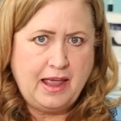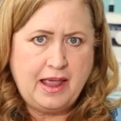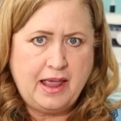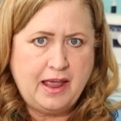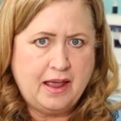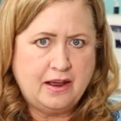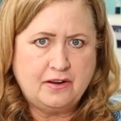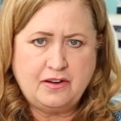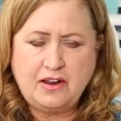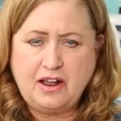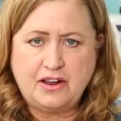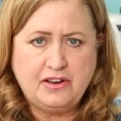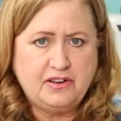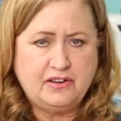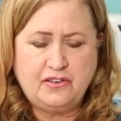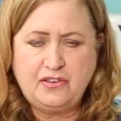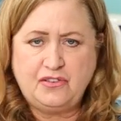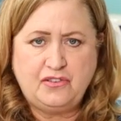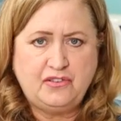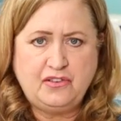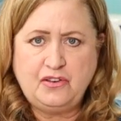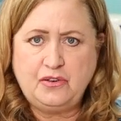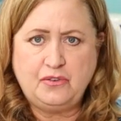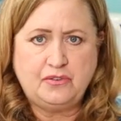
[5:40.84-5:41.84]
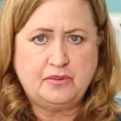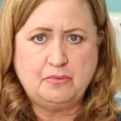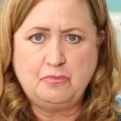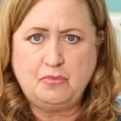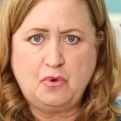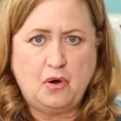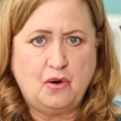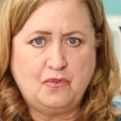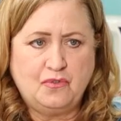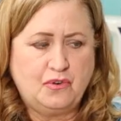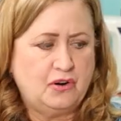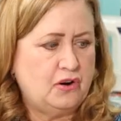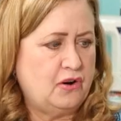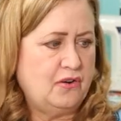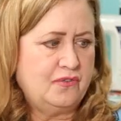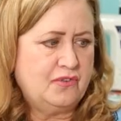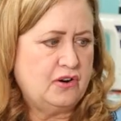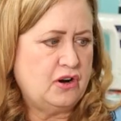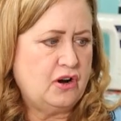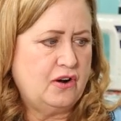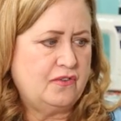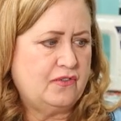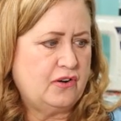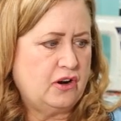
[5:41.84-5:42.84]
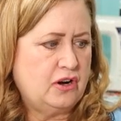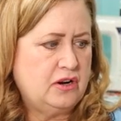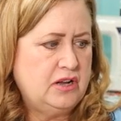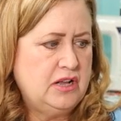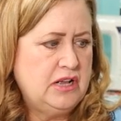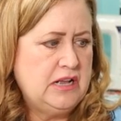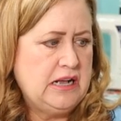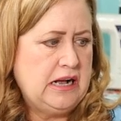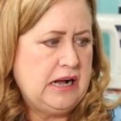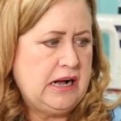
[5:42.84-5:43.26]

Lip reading: I just use them over and over and over.